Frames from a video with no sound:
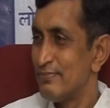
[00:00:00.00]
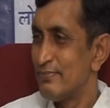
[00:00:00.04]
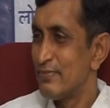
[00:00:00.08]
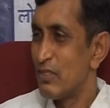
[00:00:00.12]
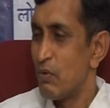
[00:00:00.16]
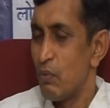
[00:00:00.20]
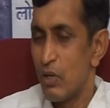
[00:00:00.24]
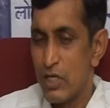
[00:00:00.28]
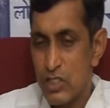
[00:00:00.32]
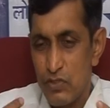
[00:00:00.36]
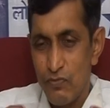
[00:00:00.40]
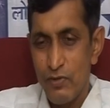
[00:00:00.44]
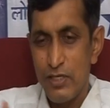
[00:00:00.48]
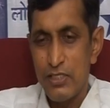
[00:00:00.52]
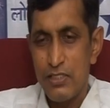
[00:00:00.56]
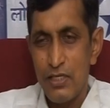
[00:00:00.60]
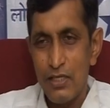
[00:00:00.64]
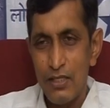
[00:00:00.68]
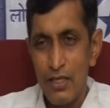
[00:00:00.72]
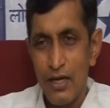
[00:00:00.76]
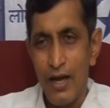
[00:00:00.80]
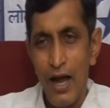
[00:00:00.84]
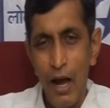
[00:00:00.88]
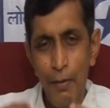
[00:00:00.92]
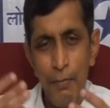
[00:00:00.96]
once we see
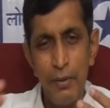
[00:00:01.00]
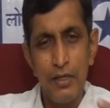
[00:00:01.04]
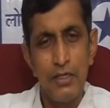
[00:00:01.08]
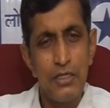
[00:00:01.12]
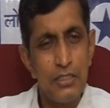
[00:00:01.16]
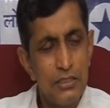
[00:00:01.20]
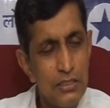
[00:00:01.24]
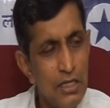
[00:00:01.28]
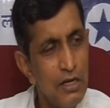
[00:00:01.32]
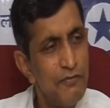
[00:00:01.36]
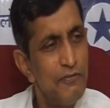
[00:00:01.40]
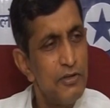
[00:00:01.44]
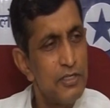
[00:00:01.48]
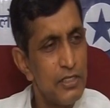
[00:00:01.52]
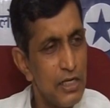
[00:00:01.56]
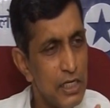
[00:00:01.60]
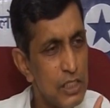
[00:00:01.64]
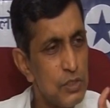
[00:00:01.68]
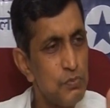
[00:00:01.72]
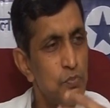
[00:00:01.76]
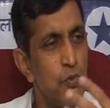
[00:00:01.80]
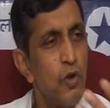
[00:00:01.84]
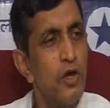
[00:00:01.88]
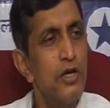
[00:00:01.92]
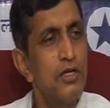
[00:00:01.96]
the government itself as an
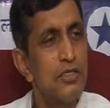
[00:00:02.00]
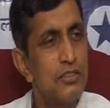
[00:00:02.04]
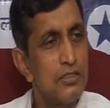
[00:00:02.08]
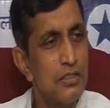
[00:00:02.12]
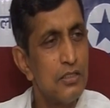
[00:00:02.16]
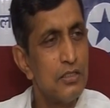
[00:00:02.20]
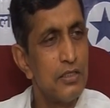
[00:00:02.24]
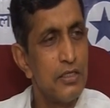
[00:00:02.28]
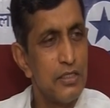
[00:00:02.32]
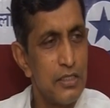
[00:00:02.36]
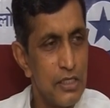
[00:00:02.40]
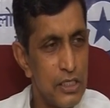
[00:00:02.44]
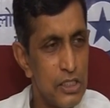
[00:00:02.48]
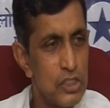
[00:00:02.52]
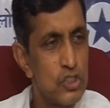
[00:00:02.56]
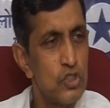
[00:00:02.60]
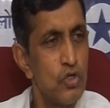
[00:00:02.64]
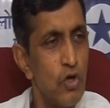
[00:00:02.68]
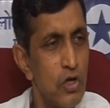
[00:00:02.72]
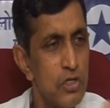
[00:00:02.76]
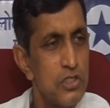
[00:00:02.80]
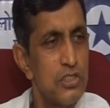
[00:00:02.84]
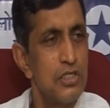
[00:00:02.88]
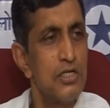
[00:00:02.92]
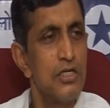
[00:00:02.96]
exploiter, an
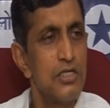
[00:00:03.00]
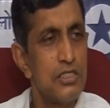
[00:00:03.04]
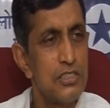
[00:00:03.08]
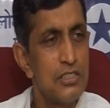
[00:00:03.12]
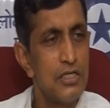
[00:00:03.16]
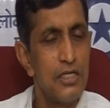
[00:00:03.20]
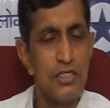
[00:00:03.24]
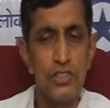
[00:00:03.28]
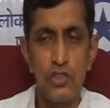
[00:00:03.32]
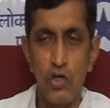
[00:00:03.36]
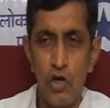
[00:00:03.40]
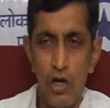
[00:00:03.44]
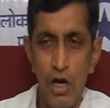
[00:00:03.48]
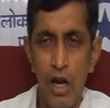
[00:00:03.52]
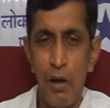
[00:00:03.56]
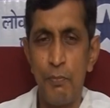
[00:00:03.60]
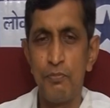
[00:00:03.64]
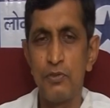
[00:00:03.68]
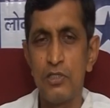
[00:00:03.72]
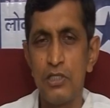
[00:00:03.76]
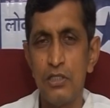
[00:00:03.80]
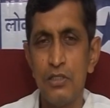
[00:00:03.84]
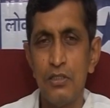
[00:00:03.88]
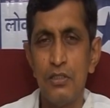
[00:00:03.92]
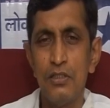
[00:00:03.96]
extortionist, as
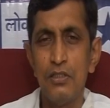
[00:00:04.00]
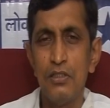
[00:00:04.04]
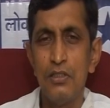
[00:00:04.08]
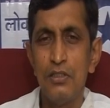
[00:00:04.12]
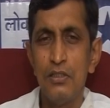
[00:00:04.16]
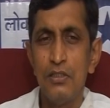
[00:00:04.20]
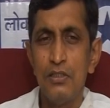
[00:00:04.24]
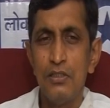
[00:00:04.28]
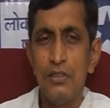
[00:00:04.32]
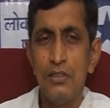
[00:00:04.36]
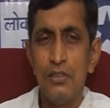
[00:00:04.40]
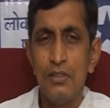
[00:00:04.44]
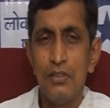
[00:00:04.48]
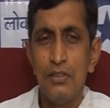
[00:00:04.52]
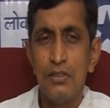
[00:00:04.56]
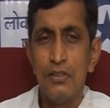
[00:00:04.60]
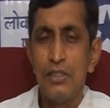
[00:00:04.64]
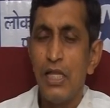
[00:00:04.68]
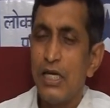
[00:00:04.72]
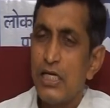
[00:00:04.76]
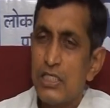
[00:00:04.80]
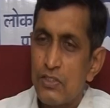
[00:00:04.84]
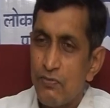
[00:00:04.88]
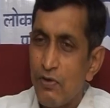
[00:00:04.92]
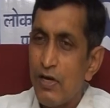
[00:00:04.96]
corrupt, then
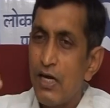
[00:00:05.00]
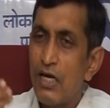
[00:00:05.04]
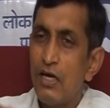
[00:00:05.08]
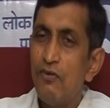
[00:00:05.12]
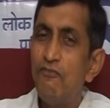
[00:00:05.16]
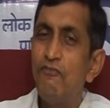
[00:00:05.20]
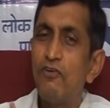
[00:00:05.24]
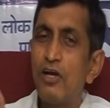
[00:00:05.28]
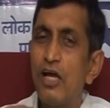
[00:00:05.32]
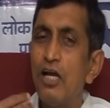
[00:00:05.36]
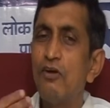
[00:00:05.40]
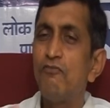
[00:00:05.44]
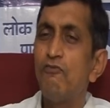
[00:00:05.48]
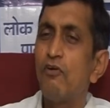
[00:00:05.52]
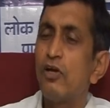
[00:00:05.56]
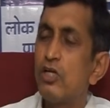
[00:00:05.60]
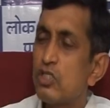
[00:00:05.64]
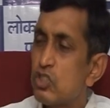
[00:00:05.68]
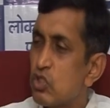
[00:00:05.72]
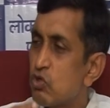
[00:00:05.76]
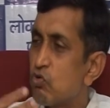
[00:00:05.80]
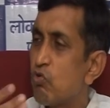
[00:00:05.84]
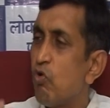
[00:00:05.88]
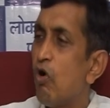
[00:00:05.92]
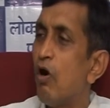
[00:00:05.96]
it's very difficult for us
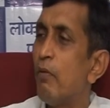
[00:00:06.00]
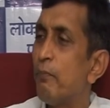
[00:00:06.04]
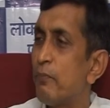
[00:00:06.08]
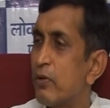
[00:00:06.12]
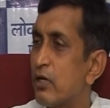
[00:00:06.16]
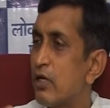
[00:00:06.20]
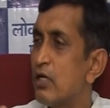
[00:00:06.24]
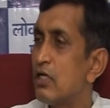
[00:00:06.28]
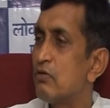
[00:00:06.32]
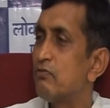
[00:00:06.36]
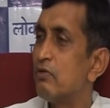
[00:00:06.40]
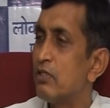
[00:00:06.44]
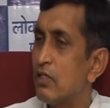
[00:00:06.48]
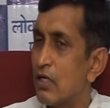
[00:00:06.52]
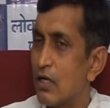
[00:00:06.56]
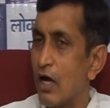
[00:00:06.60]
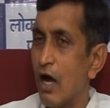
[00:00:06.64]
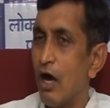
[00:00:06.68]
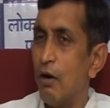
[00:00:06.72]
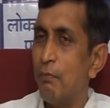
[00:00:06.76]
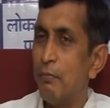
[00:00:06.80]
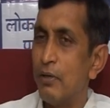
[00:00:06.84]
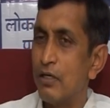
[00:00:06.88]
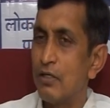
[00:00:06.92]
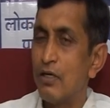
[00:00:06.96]
to cooperate with the
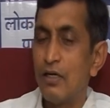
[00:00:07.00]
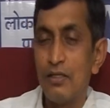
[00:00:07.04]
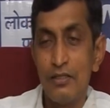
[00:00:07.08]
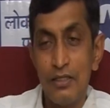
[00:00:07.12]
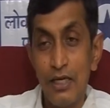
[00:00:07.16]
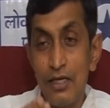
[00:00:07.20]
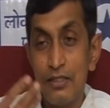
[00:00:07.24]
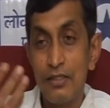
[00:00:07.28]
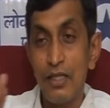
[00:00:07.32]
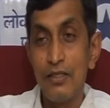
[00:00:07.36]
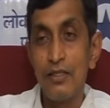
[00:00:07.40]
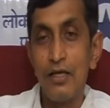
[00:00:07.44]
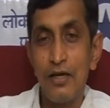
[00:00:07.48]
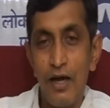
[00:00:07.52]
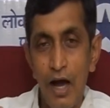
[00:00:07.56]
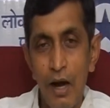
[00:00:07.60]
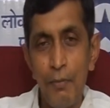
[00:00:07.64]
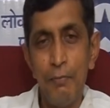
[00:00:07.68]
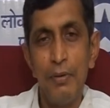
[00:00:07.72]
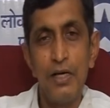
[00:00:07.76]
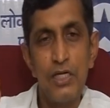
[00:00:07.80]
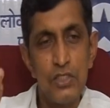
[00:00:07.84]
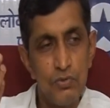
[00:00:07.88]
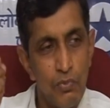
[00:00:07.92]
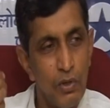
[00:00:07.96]
government and think that the
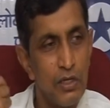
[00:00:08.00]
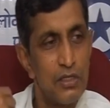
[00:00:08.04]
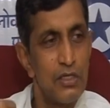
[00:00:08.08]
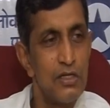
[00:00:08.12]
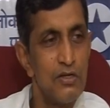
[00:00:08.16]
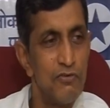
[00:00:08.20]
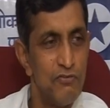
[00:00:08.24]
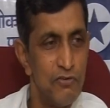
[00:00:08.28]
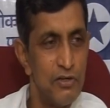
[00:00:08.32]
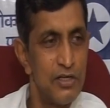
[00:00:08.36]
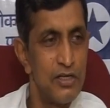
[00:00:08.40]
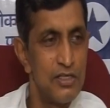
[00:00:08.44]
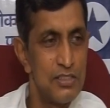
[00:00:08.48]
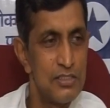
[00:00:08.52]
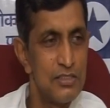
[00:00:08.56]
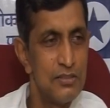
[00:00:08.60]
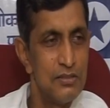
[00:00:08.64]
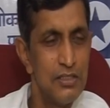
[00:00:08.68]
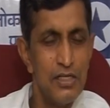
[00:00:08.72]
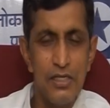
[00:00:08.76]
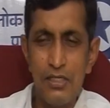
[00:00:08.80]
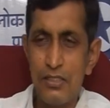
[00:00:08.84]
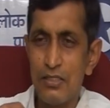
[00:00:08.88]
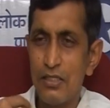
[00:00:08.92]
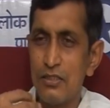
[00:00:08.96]
government is working for us.
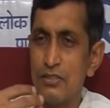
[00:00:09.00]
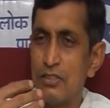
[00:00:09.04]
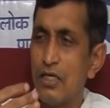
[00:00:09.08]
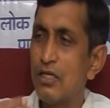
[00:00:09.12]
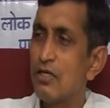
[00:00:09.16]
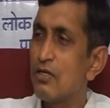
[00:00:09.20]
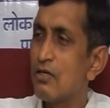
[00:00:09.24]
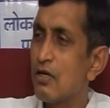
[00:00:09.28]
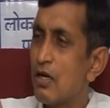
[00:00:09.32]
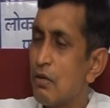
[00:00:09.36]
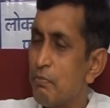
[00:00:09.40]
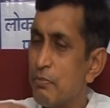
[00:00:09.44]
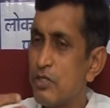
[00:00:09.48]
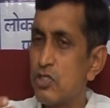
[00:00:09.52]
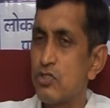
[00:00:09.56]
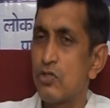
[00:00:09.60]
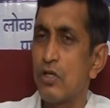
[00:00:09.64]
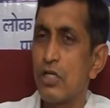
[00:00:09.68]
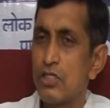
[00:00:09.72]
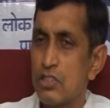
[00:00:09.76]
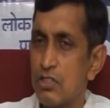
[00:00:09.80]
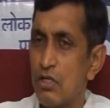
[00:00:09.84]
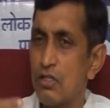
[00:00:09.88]
There is a general mistrust